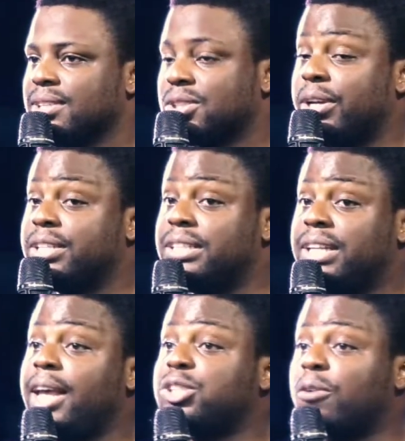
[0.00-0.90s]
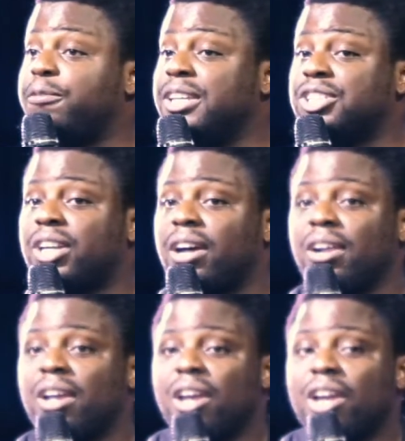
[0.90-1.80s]
So in the days of Israel,
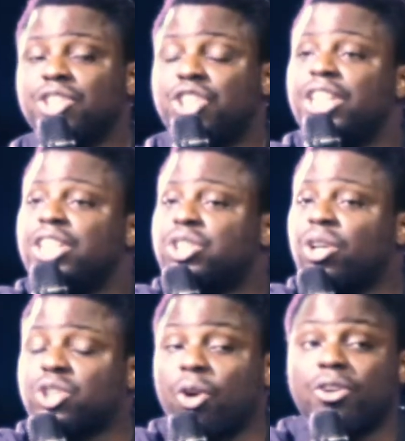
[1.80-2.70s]
Jesus,